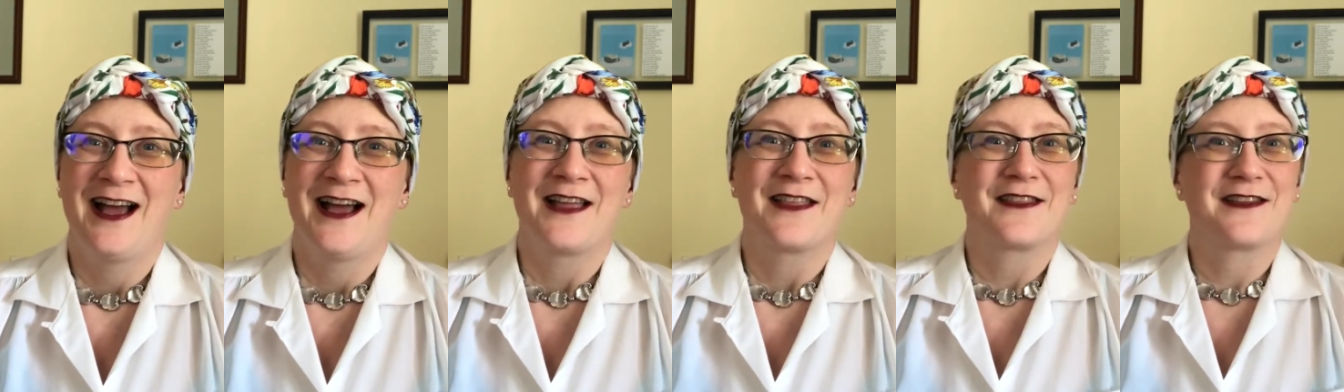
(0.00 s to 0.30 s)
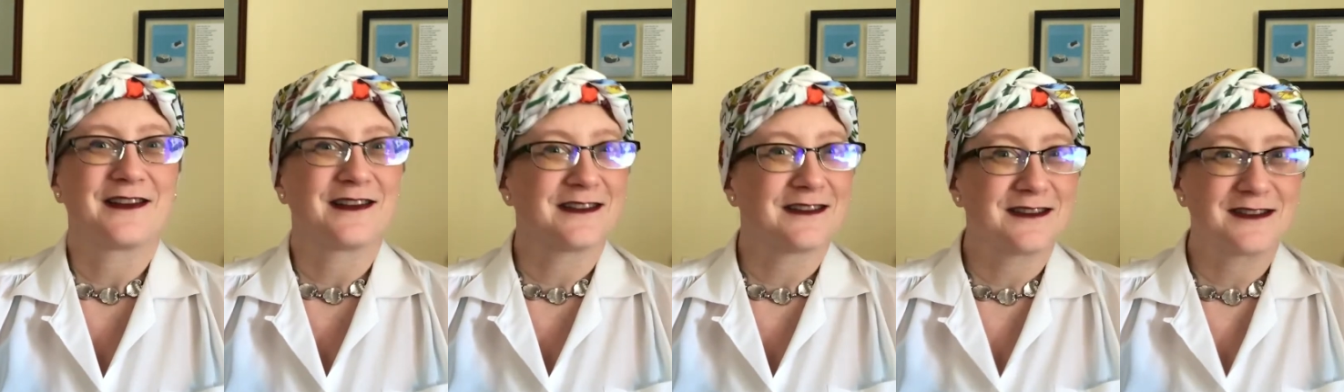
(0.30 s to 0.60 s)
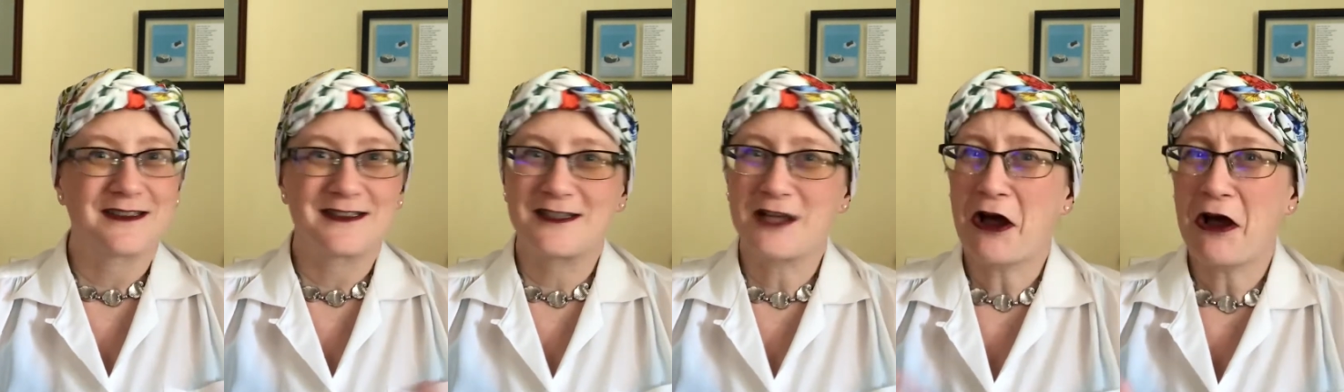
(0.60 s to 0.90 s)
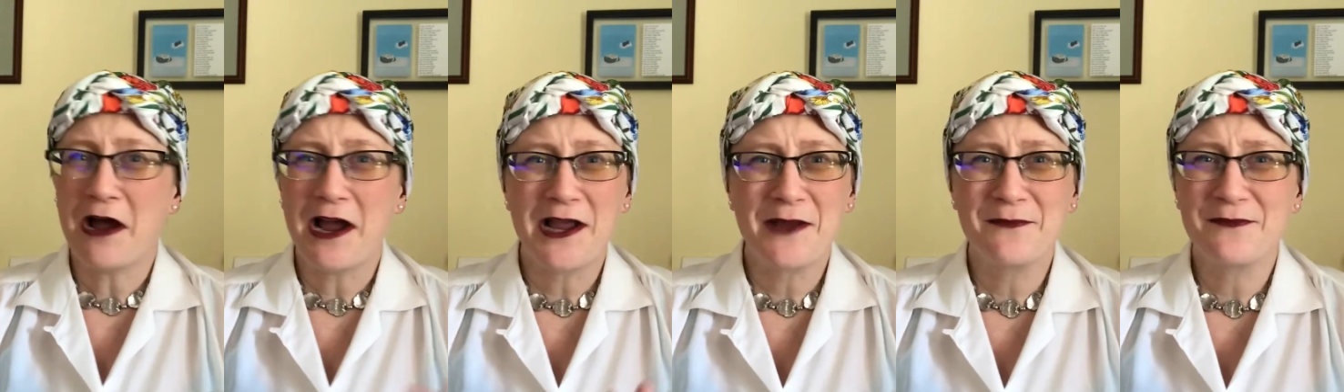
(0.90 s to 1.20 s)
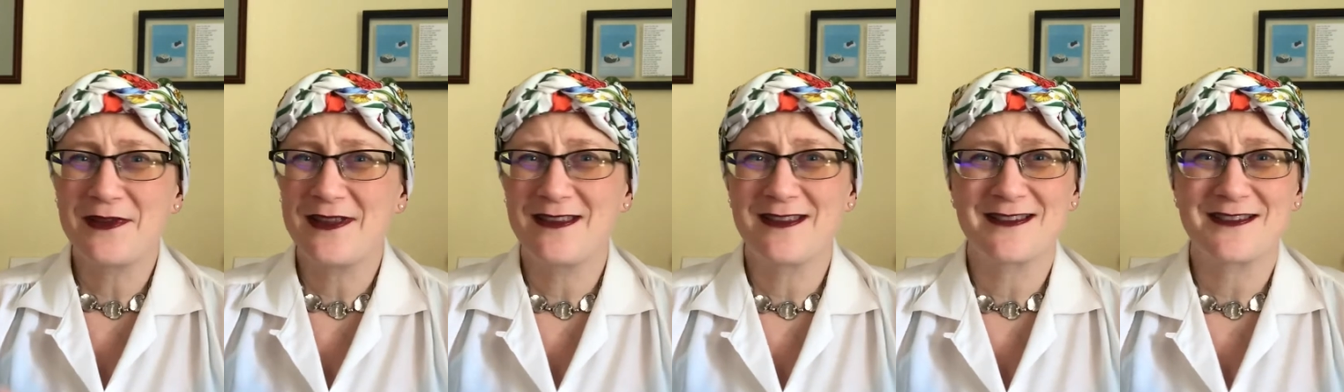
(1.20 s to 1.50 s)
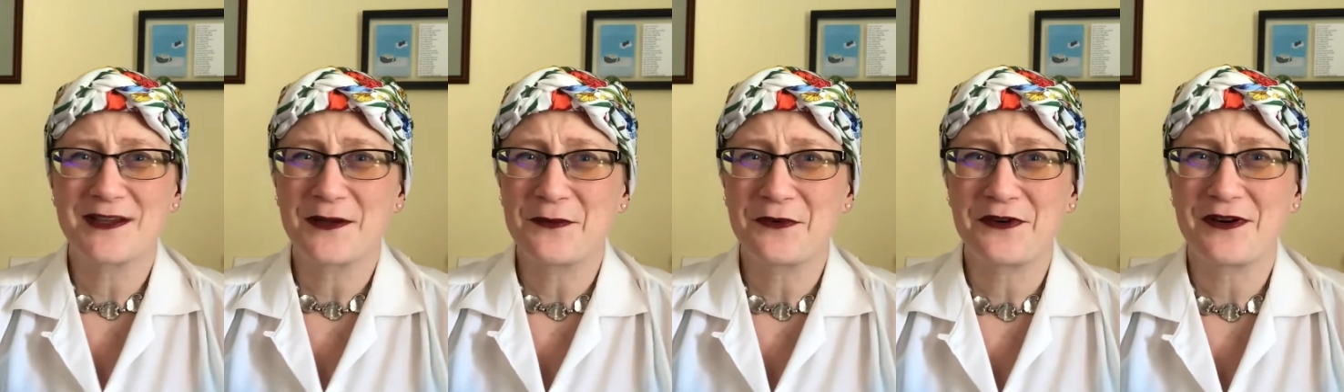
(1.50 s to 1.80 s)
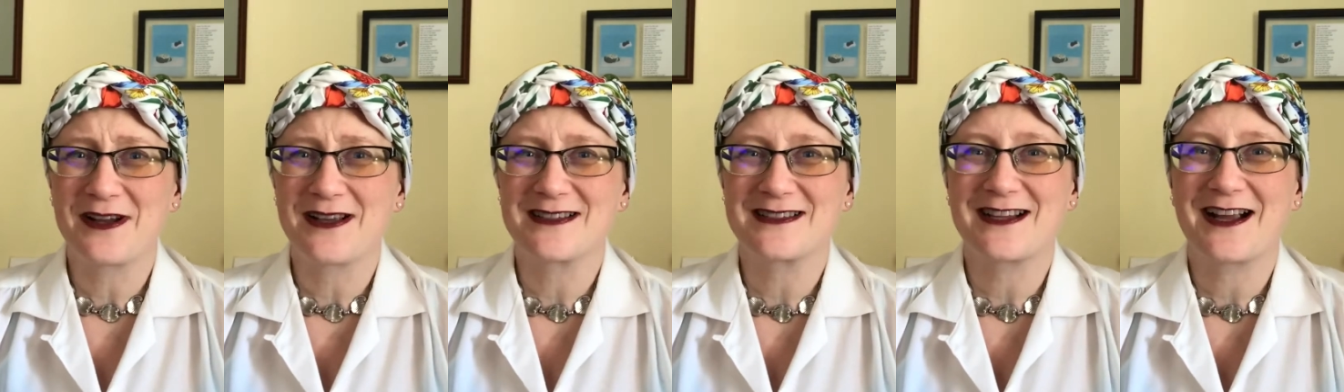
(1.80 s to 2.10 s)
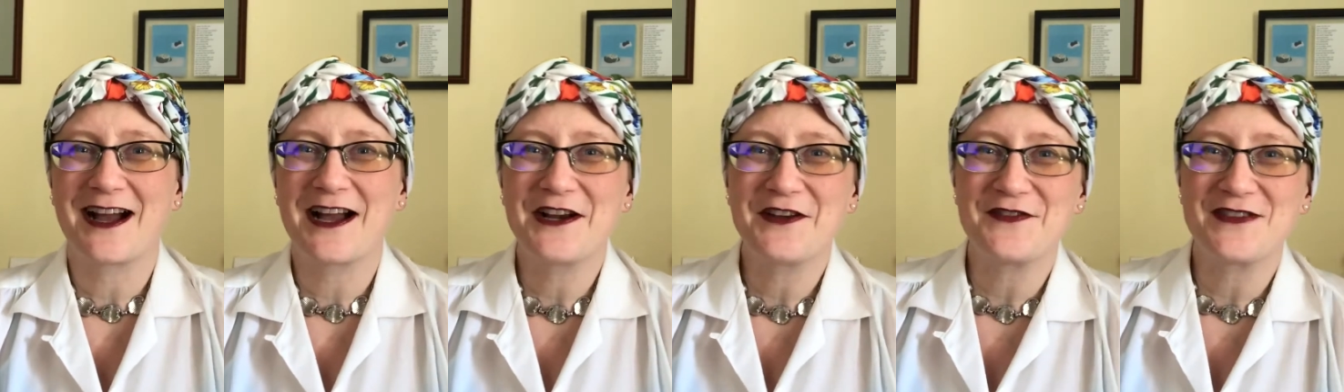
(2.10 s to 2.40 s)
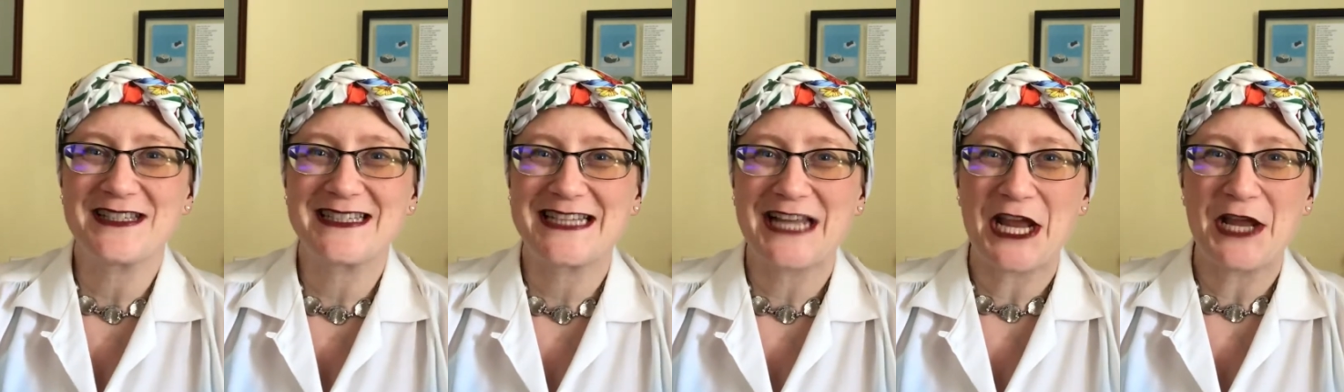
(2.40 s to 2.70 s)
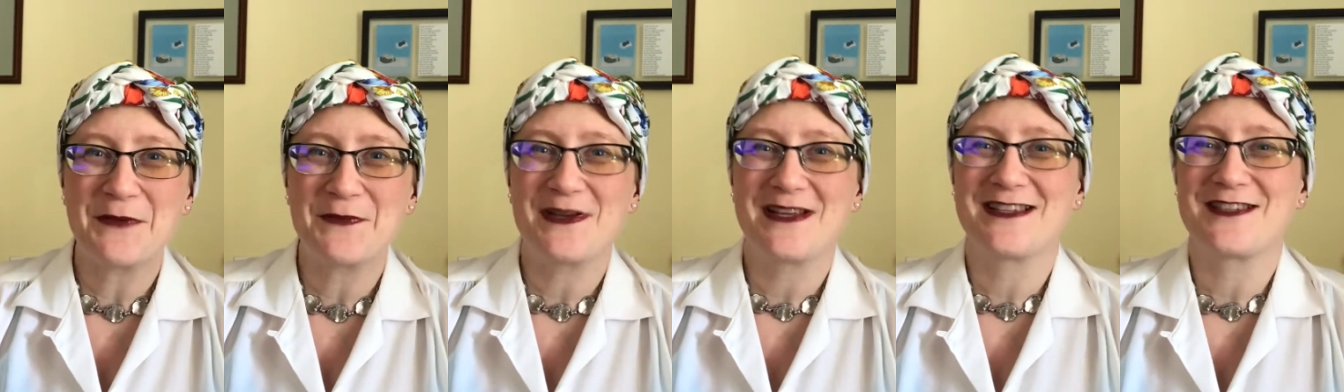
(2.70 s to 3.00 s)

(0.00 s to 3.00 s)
The time in the summer has kind of escaped me,